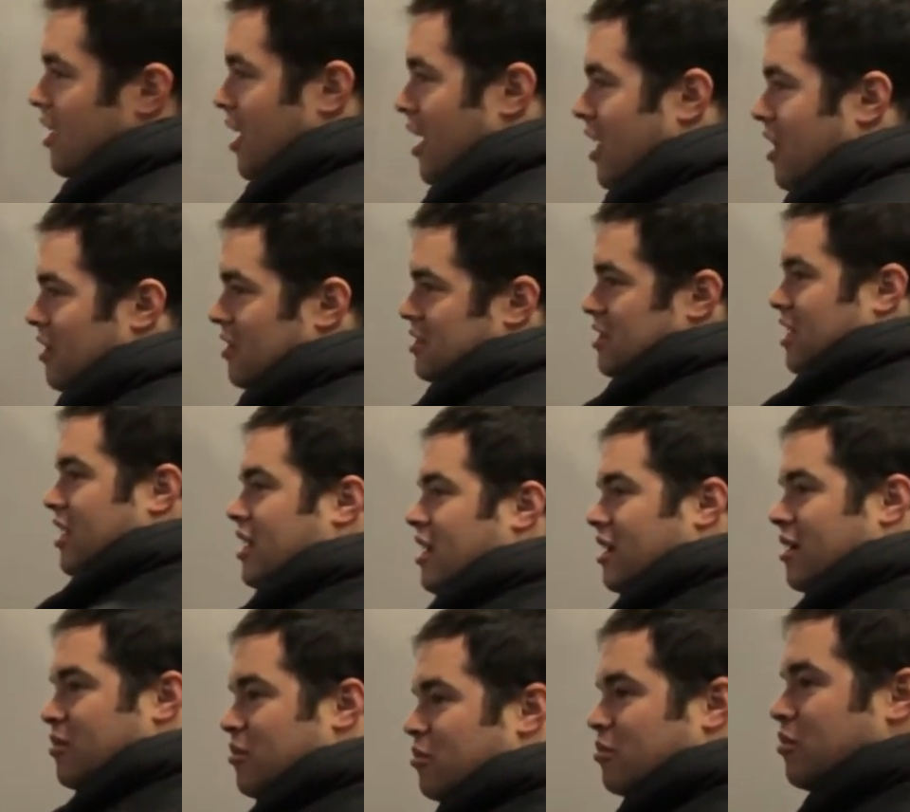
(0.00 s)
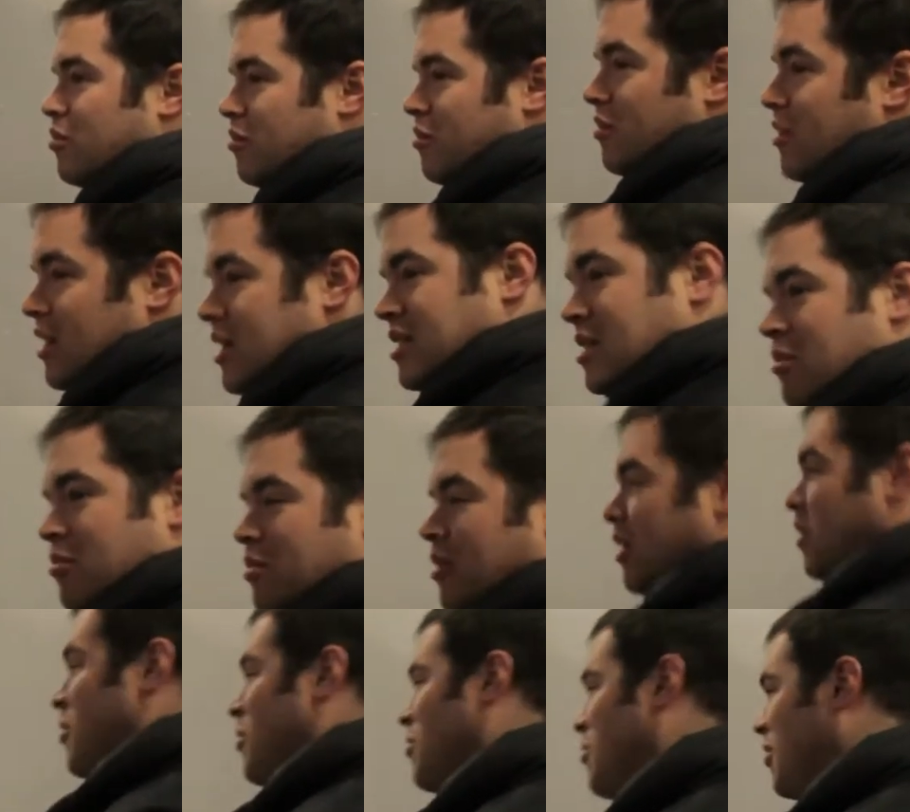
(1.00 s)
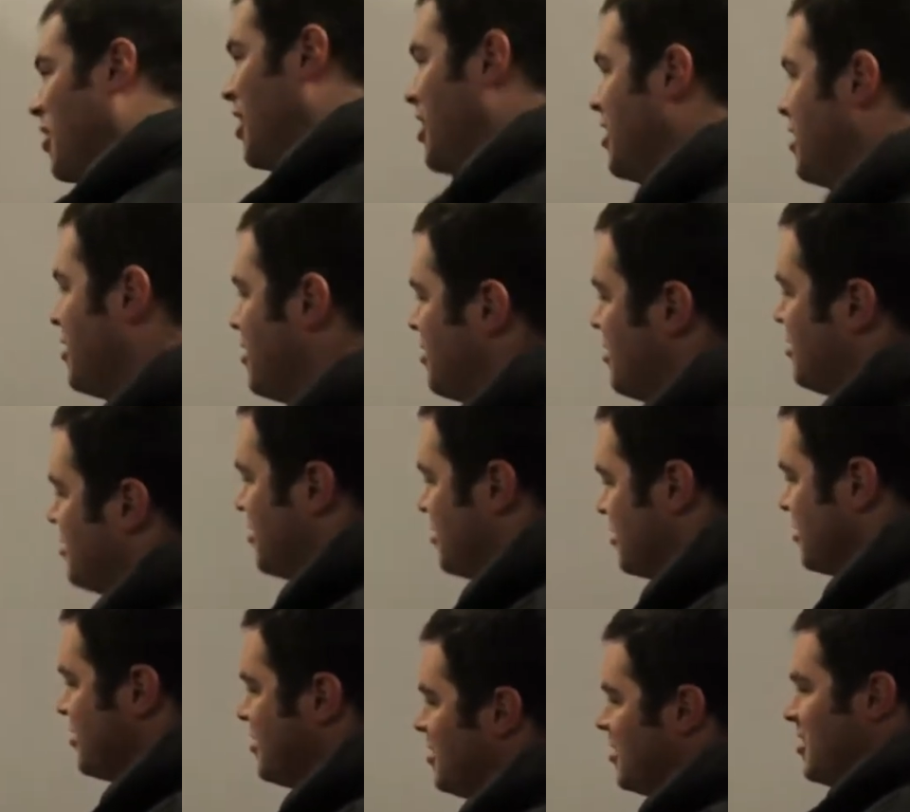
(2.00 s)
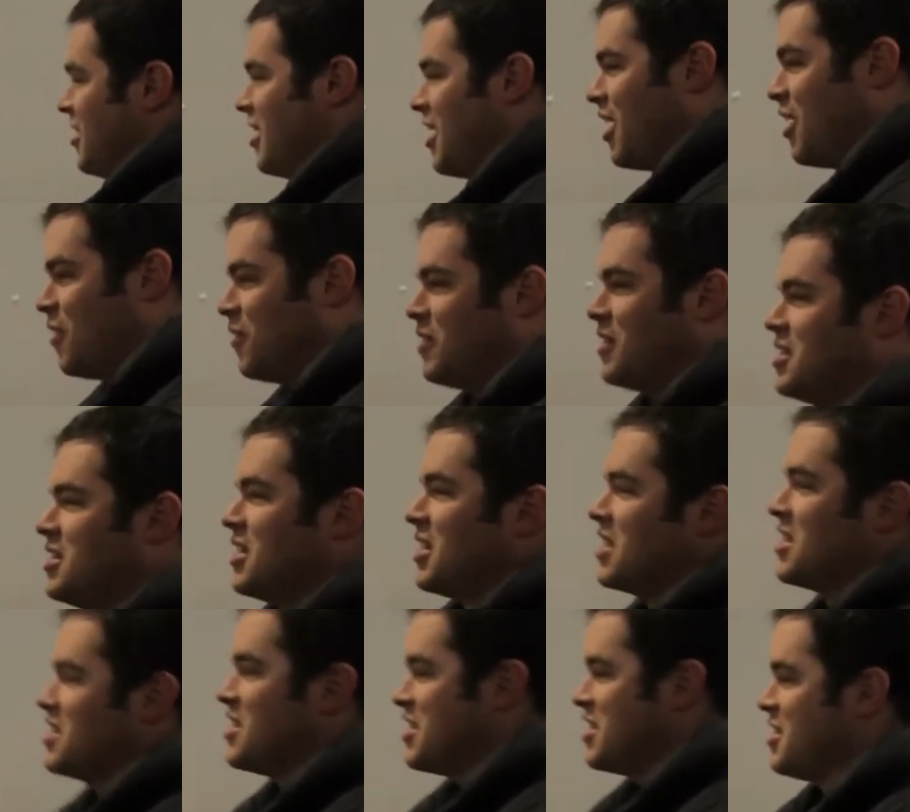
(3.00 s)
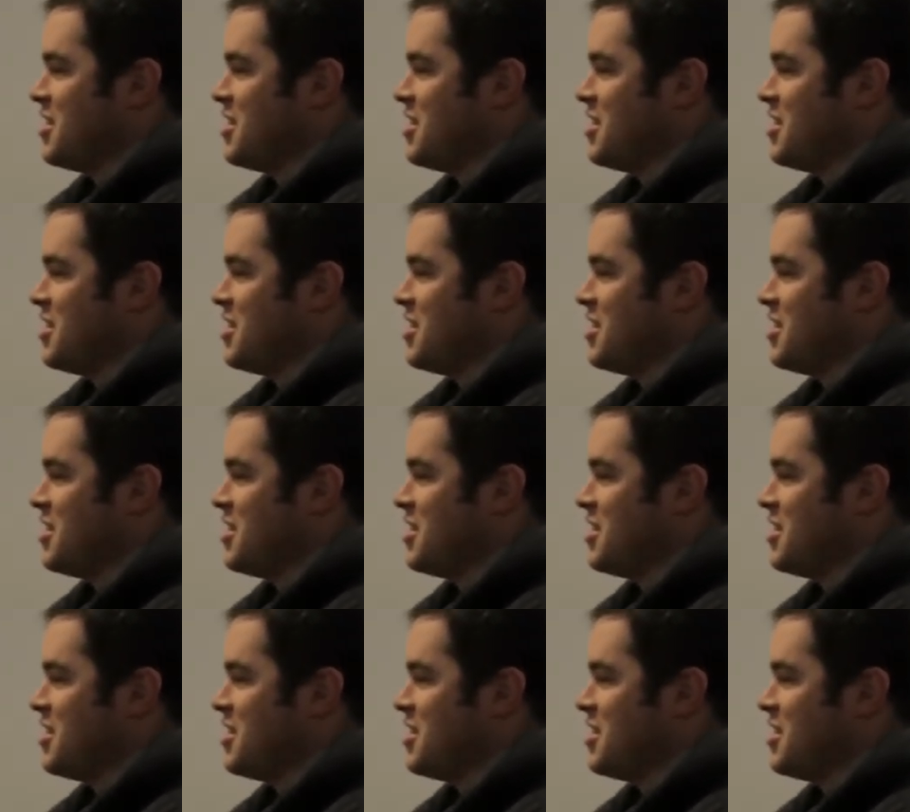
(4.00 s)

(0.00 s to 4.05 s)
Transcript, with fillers: that looks like a, it's a big, light. I don't know, that's like a